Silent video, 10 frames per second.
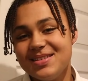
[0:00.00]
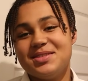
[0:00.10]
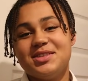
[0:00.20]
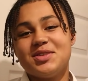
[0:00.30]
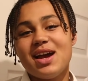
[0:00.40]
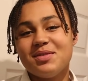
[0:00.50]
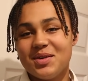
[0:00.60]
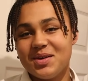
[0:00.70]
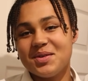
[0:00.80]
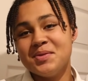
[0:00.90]
the
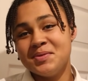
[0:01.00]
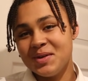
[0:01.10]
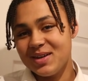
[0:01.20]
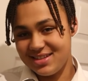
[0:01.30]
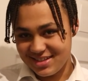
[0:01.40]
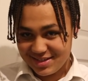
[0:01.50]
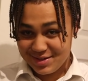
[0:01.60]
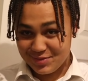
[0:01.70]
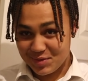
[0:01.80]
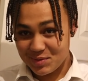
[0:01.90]
driver converted into
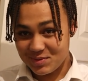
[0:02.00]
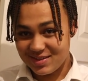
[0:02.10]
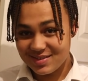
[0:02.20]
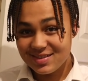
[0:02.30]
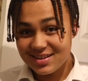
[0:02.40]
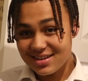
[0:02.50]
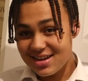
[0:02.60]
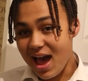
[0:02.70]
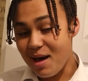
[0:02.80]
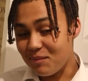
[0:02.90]
the road
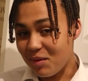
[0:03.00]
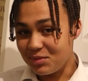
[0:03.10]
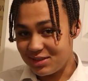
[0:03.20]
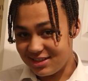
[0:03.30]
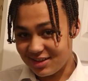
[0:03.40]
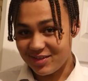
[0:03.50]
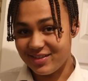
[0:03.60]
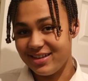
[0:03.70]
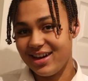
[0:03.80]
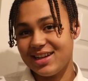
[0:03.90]
and mum was in the
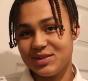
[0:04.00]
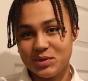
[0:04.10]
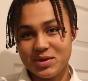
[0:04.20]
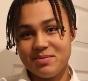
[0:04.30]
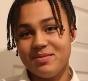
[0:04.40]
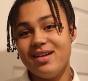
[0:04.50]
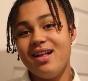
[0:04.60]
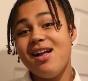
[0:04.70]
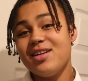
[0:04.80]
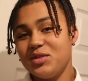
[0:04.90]
car and I saw
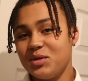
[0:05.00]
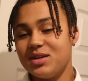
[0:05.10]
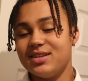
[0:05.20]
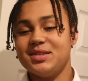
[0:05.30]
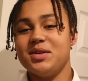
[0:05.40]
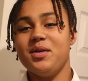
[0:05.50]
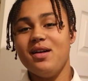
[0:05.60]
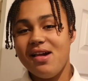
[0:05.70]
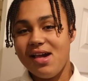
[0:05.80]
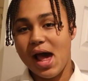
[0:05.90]
her, so
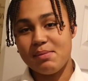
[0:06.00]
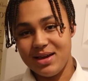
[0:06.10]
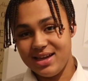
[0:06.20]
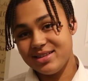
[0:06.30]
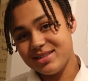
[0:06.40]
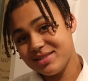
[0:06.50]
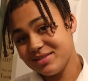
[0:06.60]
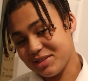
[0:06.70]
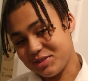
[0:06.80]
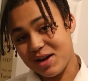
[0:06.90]
I made
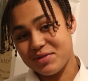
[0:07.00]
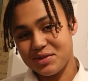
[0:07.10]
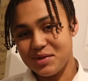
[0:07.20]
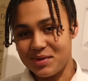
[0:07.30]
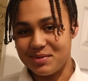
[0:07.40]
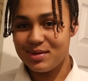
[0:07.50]
the driver stop.